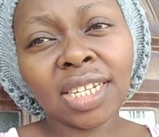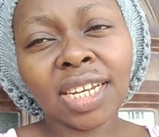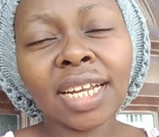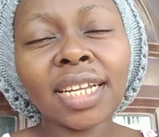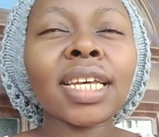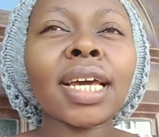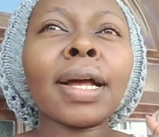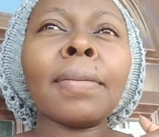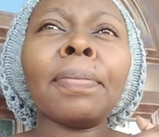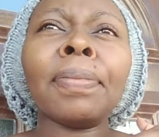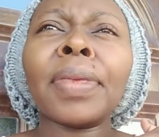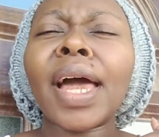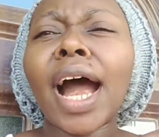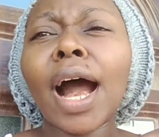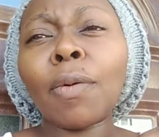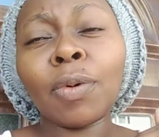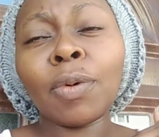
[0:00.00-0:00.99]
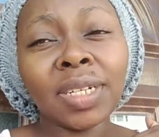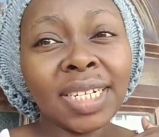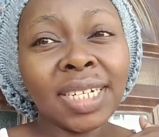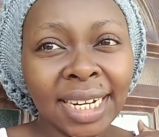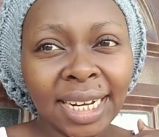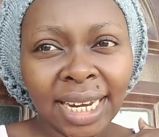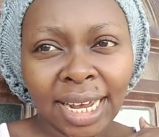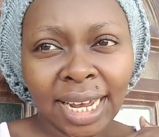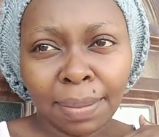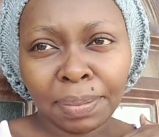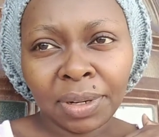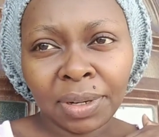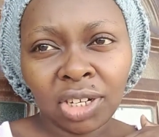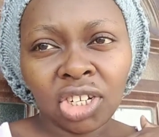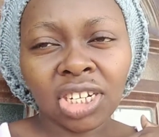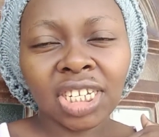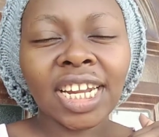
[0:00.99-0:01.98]
yet i would really
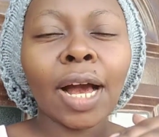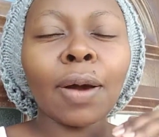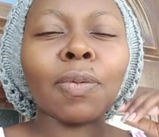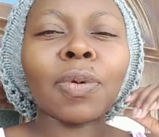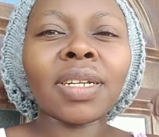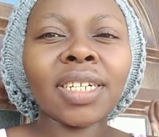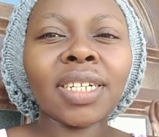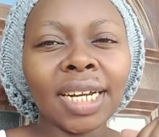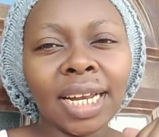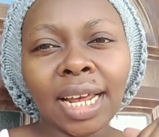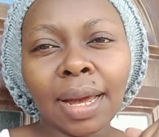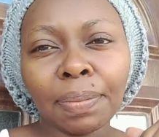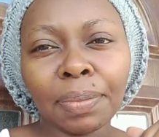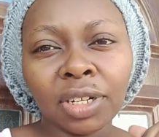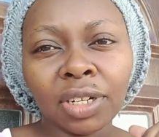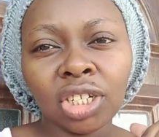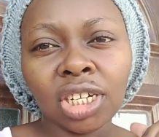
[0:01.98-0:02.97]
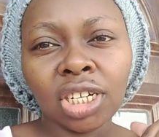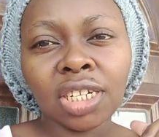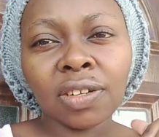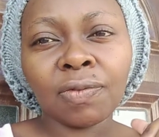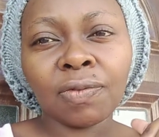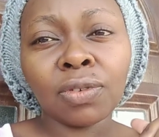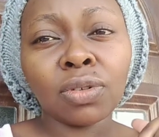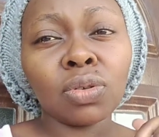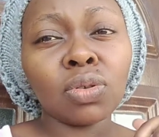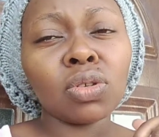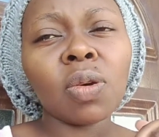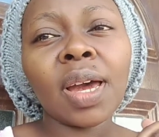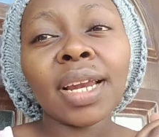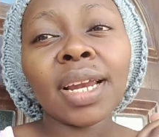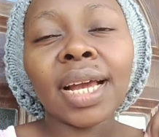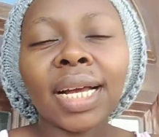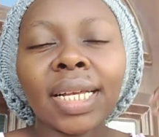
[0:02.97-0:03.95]
appreciate i will really appreciate if you do so
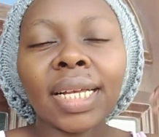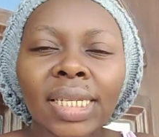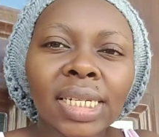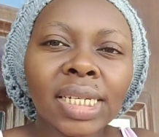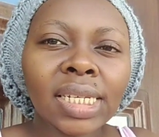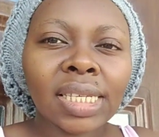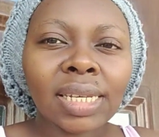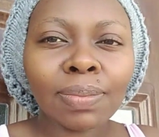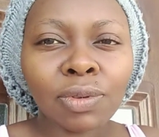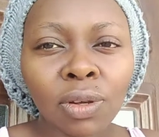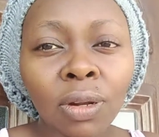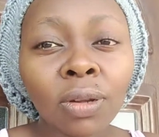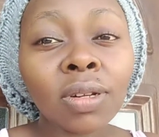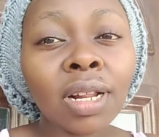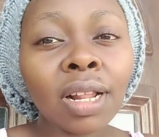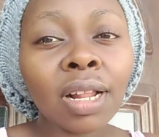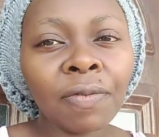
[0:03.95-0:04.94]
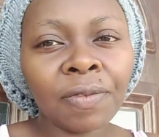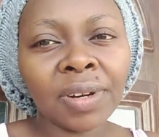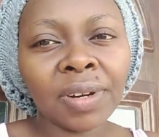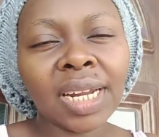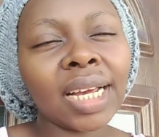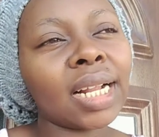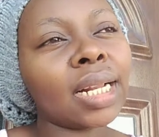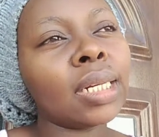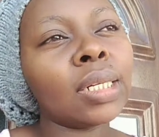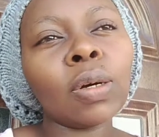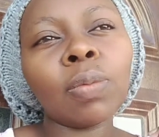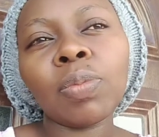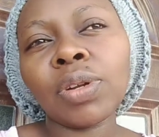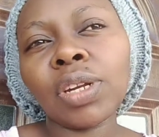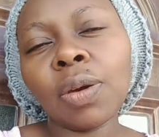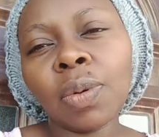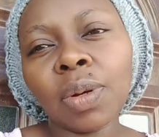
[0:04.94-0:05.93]
and guys it is absolutely free like
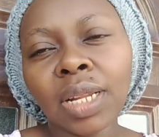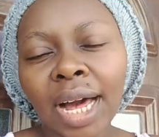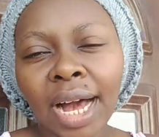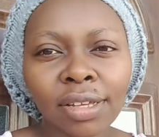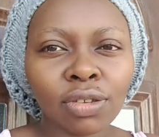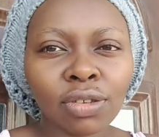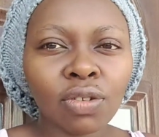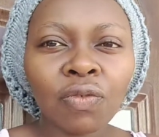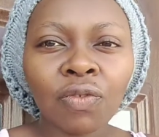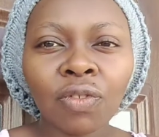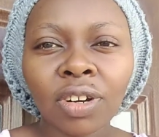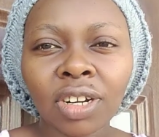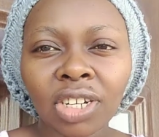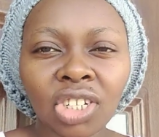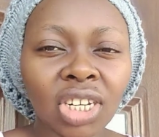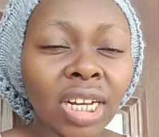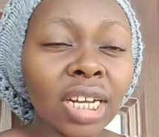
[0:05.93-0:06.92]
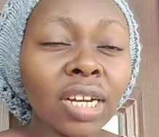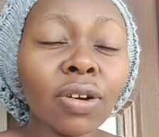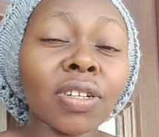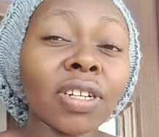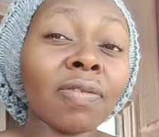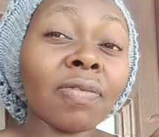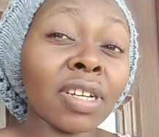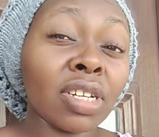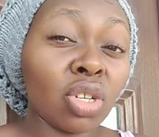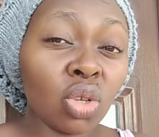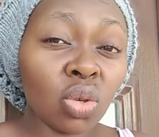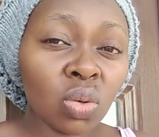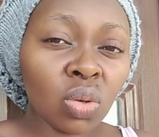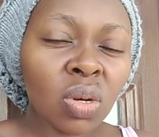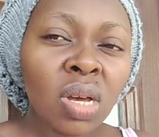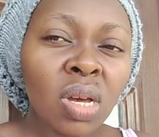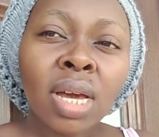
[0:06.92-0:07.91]
nobody will ask you for a shilling or even
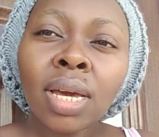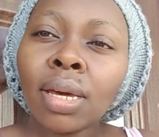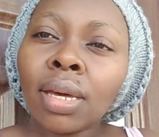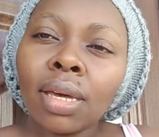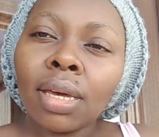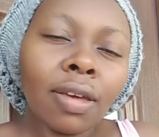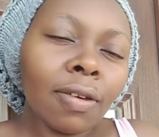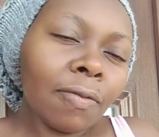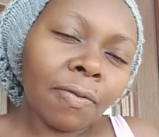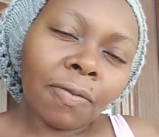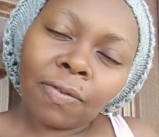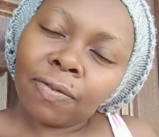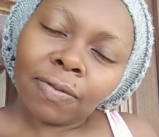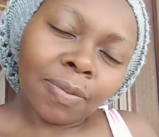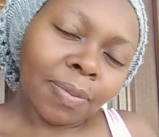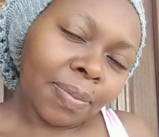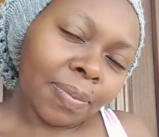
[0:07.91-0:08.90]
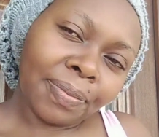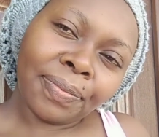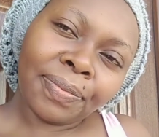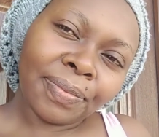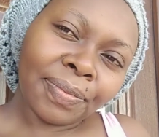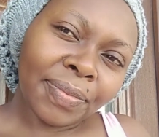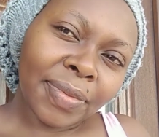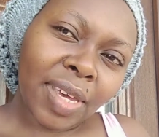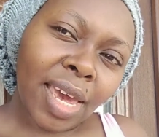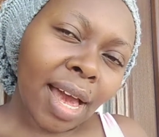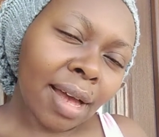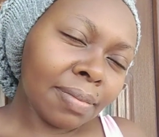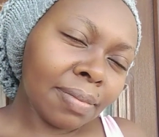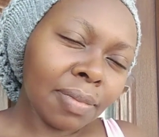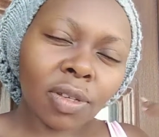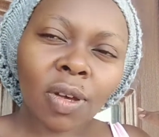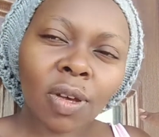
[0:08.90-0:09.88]
two if yeah
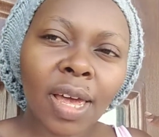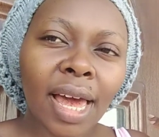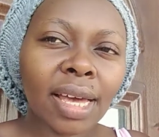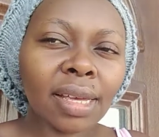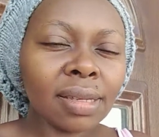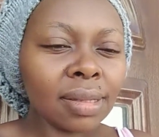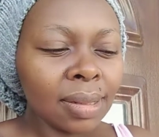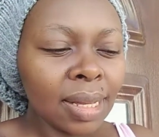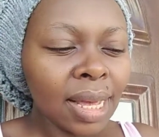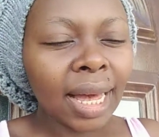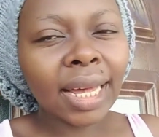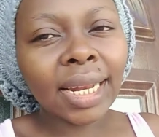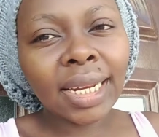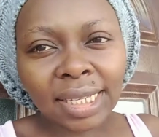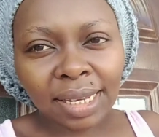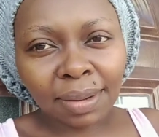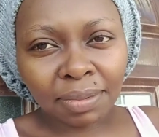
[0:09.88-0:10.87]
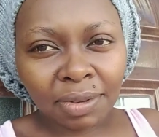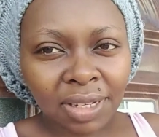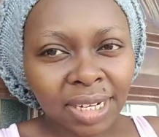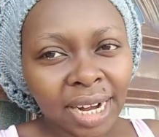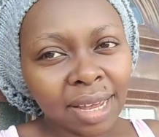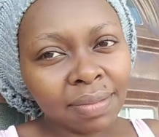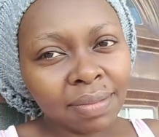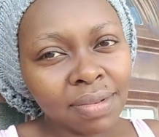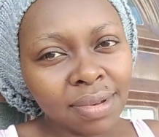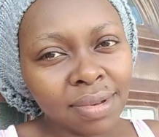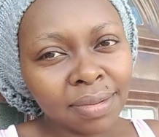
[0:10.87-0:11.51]
so guys kindly subscribe